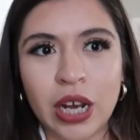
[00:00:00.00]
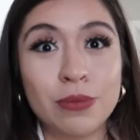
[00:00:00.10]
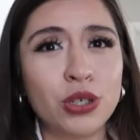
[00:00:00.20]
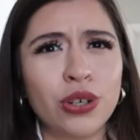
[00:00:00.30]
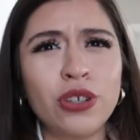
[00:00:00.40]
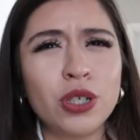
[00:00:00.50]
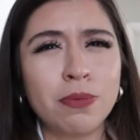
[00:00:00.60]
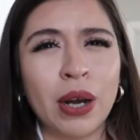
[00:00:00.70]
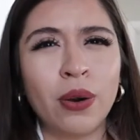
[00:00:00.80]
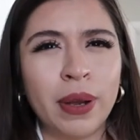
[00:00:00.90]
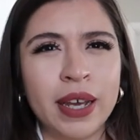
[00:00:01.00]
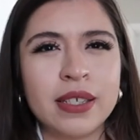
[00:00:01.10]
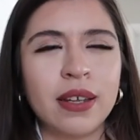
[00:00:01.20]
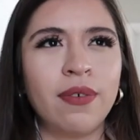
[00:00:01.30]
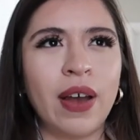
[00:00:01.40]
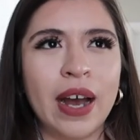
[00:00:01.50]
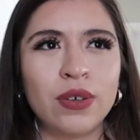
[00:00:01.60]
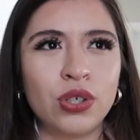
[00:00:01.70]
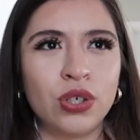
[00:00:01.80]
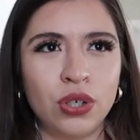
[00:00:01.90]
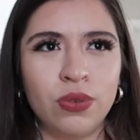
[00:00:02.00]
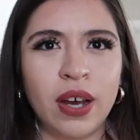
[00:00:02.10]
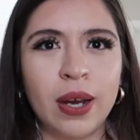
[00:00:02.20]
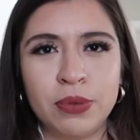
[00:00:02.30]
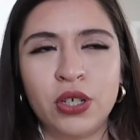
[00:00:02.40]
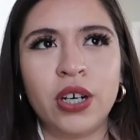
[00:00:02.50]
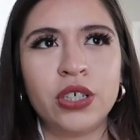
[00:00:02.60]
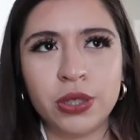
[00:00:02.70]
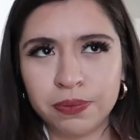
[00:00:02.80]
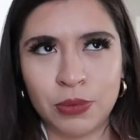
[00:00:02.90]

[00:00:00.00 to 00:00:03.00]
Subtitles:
I'm sure there's better ways of how to do the upcharge.